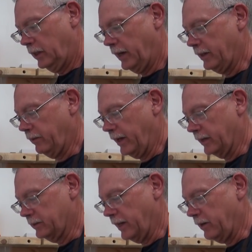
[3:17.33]
And
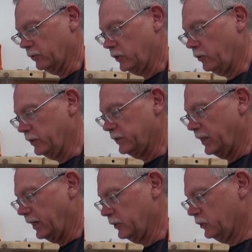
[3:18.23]
I don't turn the
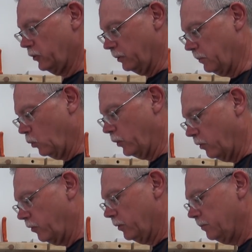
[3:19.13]
skin, I just turn the board
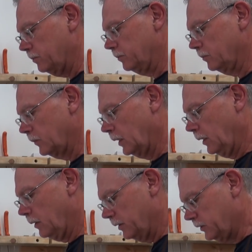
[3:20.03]
over.
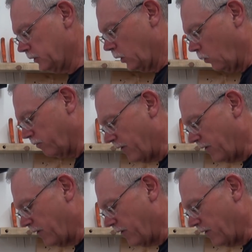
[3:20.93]
This is an old